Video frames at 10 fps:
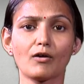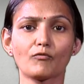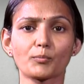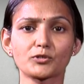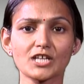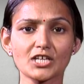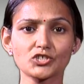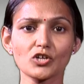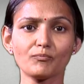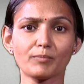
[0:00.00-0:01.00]
For
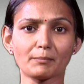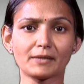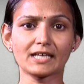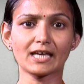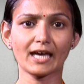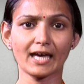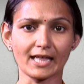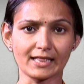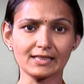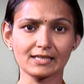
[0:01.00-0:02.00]
protection of public
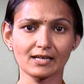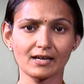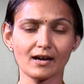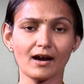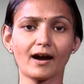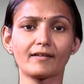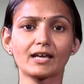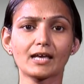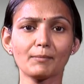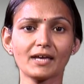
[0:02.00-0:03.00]
health, I
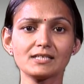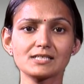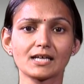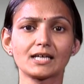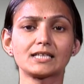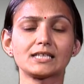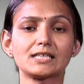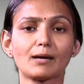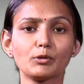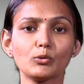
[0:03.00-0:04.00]
recommend the
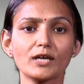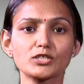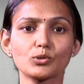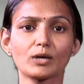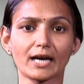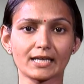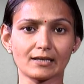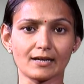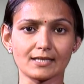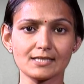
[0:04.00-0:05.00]
WHO
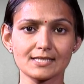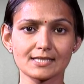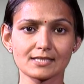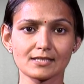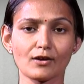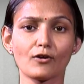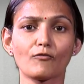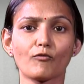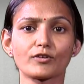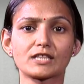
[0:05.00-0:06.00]
guidelines
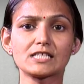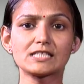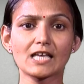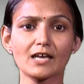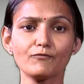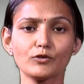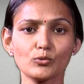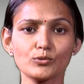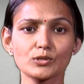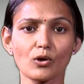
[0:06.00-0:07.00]
for the safe
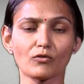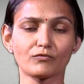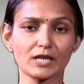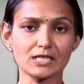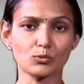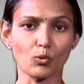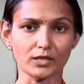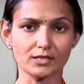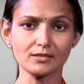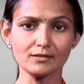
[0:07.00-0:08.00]
use of
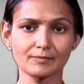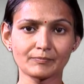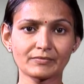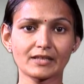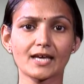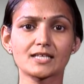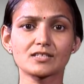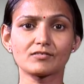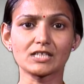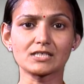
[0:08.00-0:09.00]
wastewater,
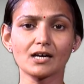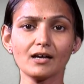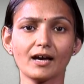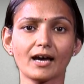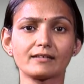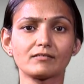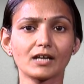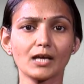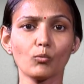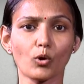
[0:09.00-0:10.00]
excreta and
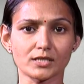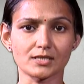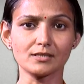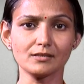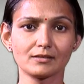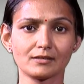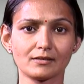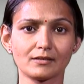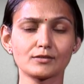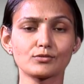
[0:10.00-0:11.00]
grey water
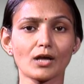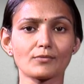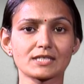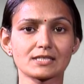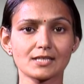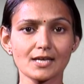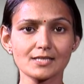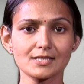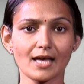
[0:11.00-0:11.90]
2006